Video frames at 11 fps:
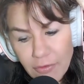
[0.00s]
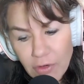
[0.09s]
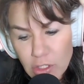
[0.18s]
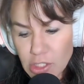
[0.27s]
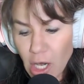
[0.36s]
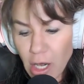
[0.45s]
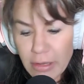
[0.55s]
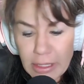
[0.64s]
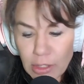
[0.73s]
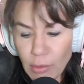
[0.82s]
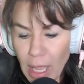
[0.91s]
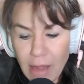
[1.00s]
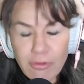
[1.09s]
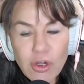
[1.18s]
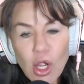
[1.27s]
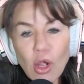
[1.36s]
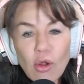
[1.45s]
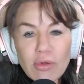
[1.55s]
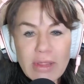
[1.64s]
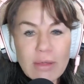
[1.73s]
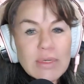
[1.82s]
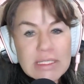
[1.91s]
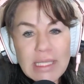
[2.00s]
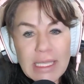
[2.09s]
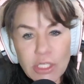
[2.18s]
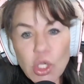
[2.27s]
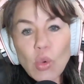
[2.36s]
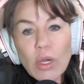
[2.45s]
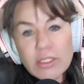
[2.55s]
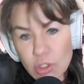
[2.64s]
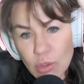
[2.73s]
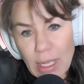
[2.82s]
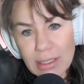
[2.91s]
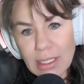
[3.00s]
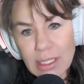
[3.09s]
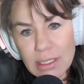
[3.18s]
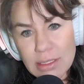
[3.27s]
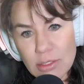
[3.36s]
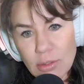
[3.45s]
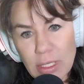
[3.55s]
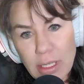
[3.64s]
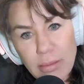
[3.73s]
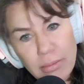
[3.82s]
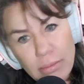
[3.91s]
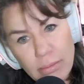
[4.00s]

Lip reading: First car that you ever owned that was like yours, you had the keys to it.